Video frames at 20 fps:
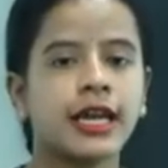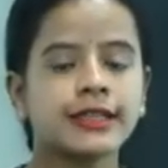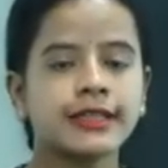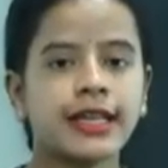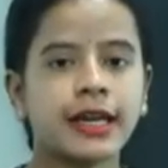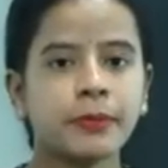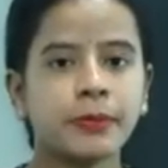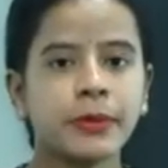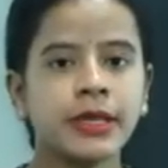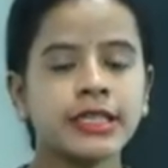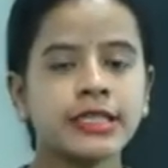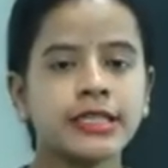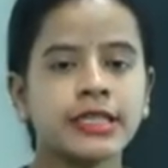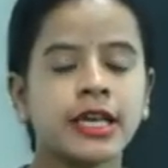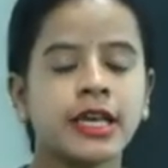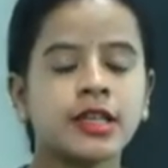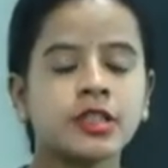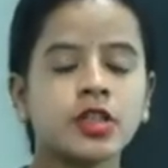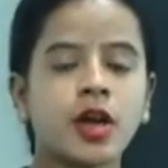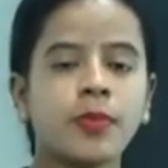That means
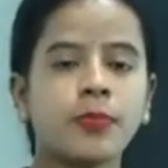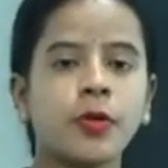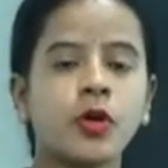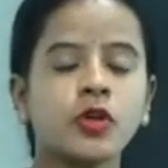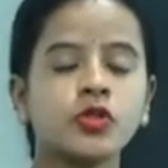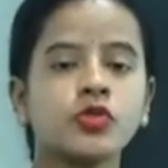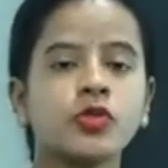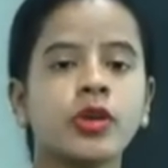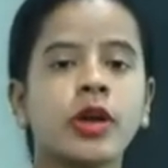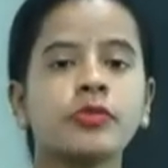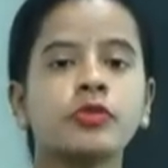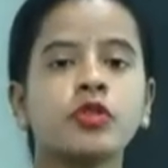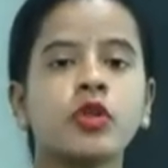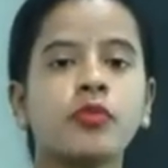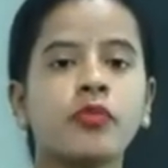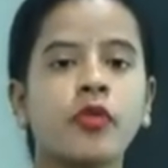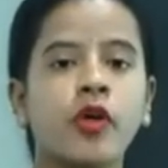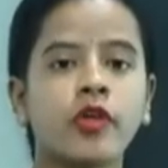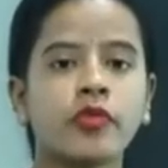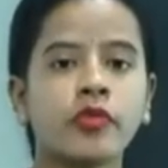suppose we have
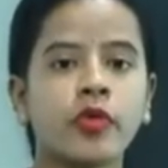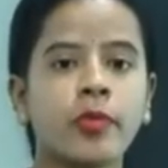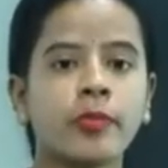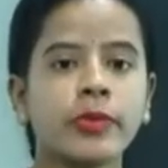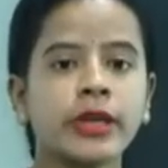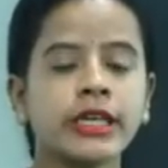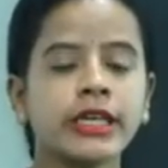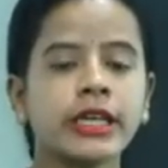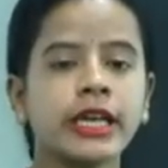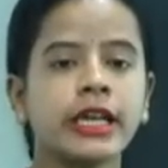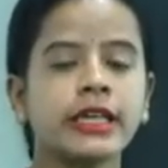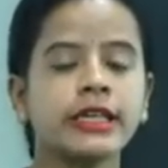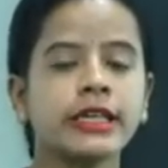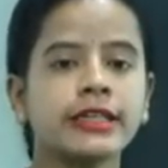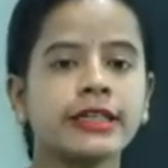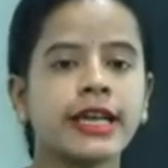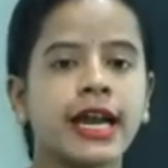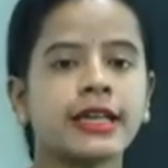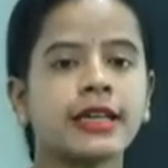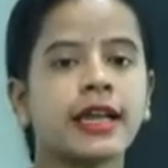to performing
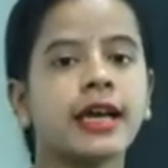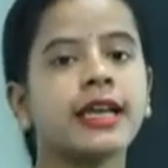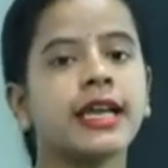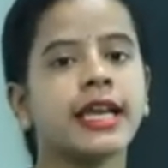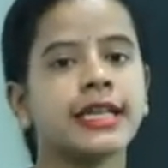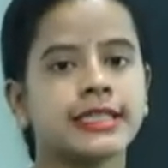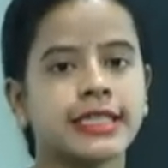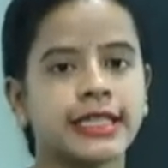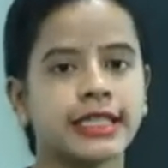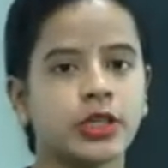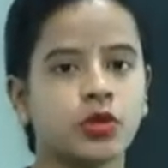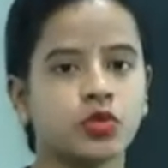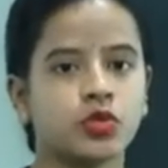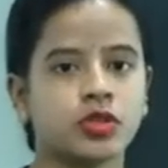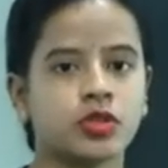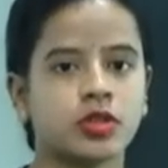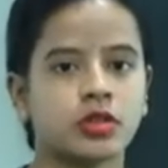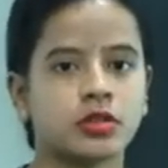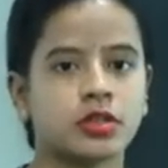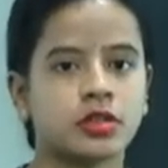any data
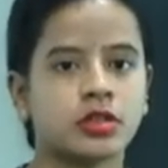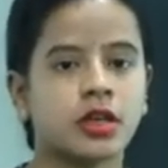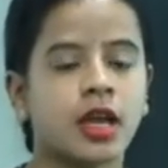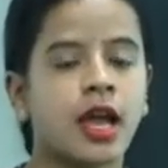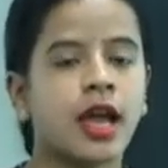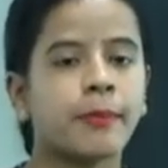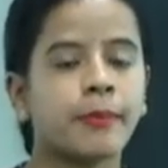executions